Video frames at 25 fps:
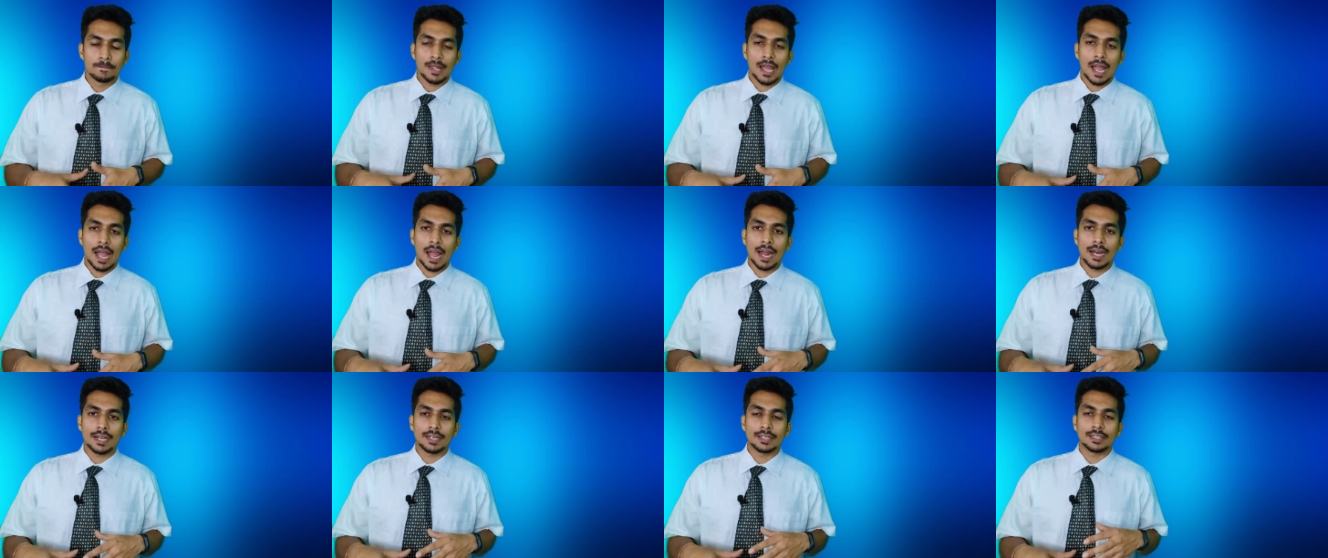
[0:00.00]

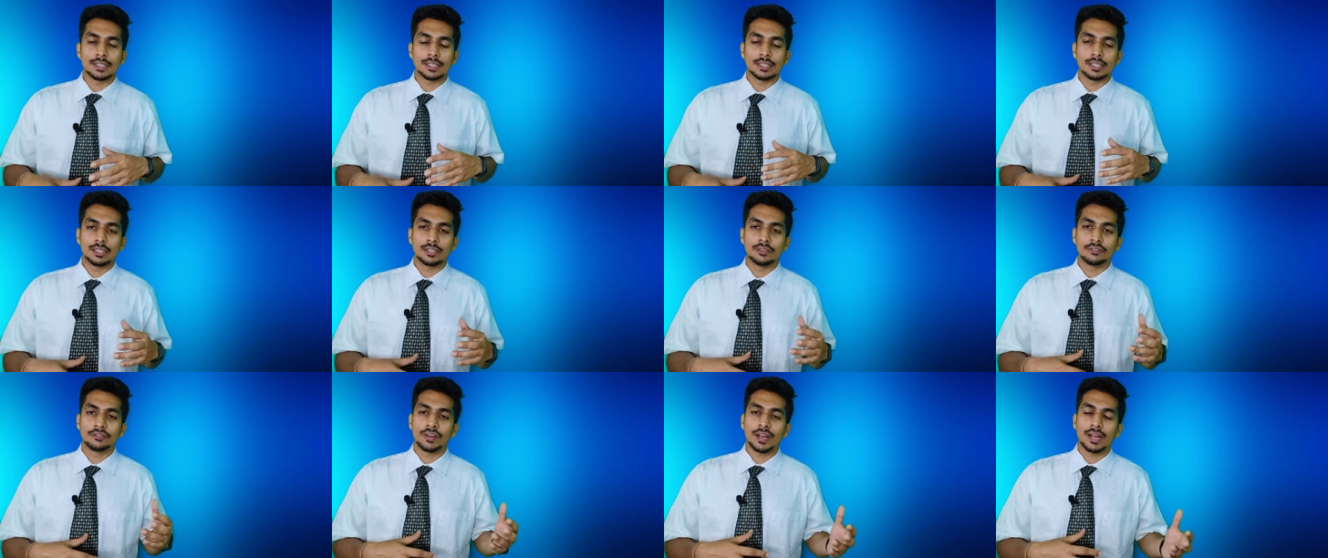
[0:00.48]
and
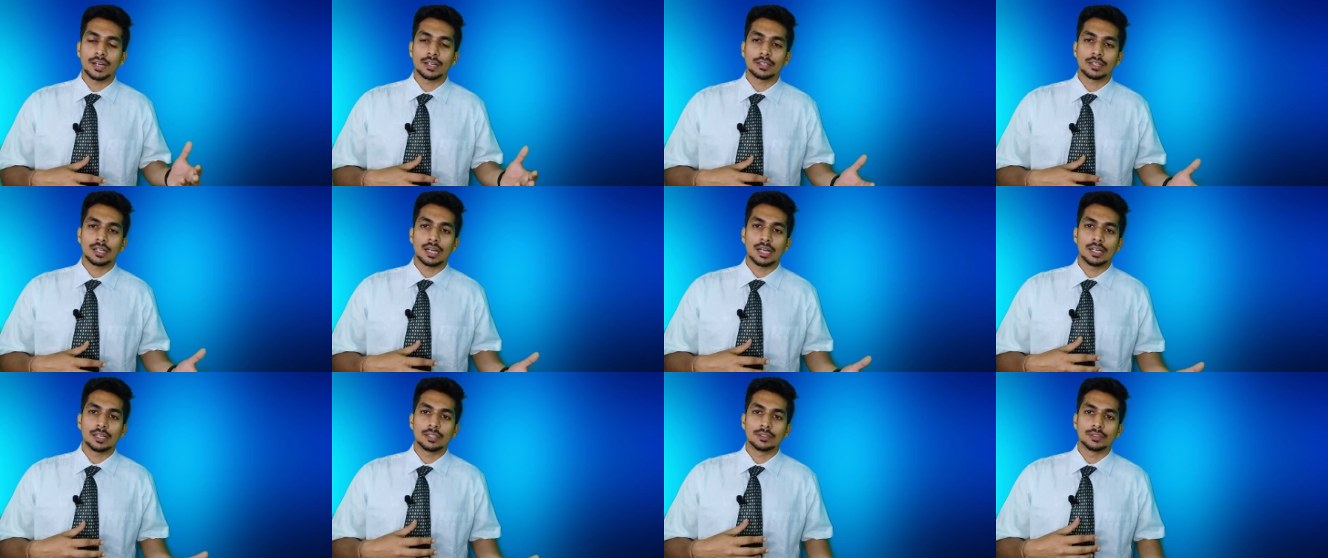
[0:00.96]
in fact
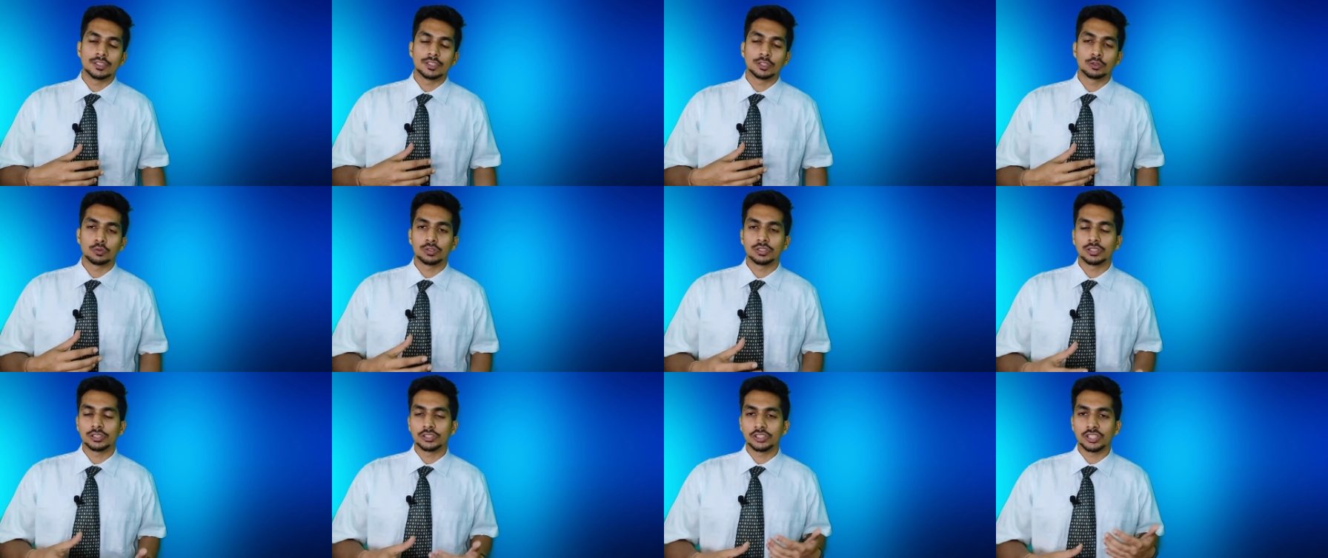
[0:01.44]
uh, this
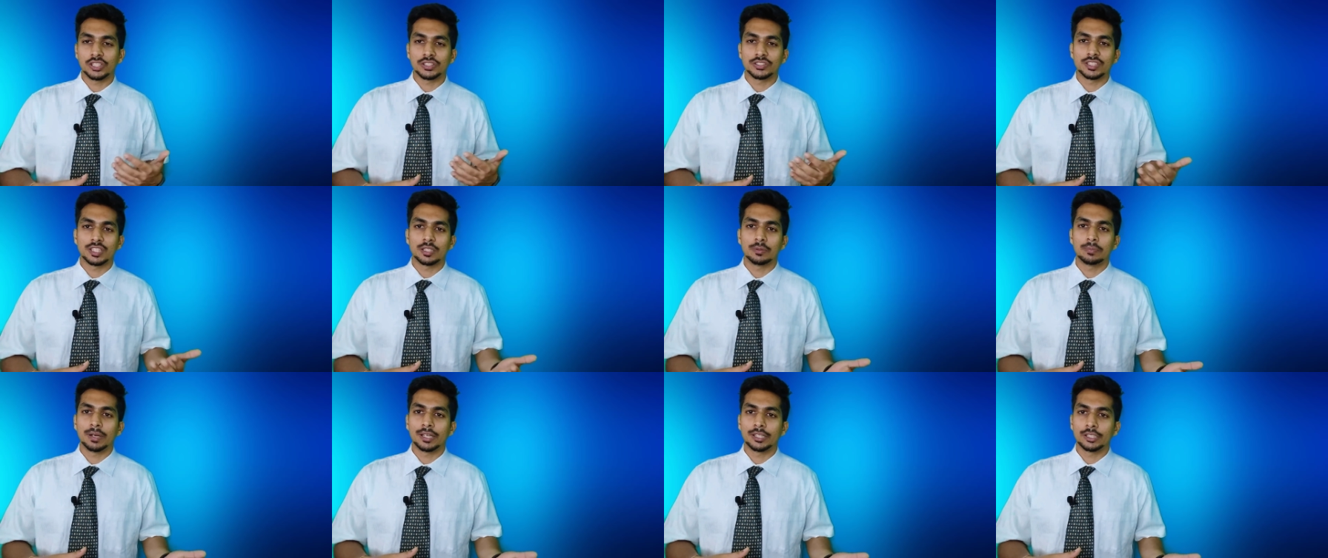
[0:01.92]
was
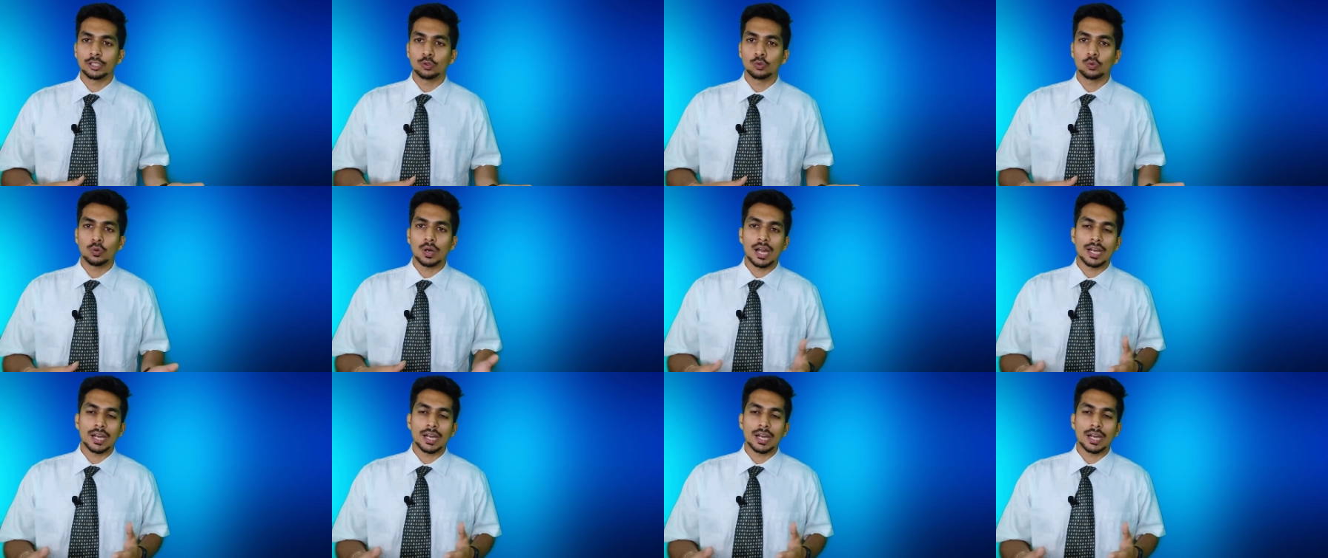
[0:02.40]
suggested by you.